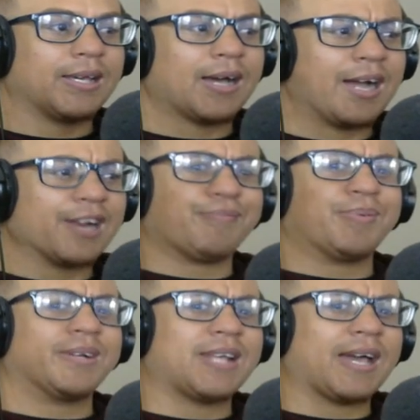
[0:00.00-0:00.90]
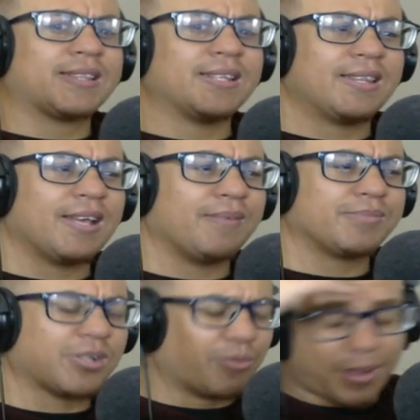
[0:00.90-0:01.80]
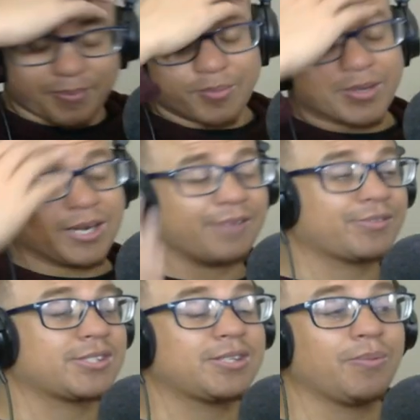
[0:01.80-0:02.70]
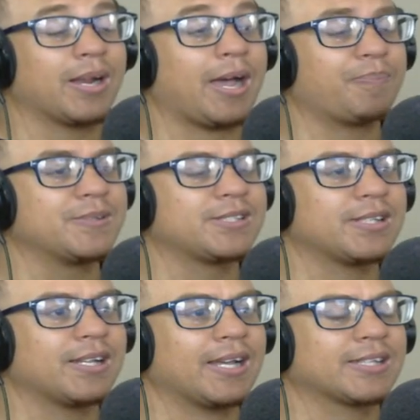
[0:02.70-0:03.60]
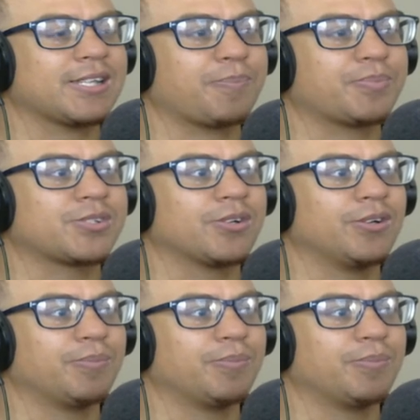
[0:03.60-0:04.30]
kind of protected them. So I mean, we're gonna have to see what happens in the next episode,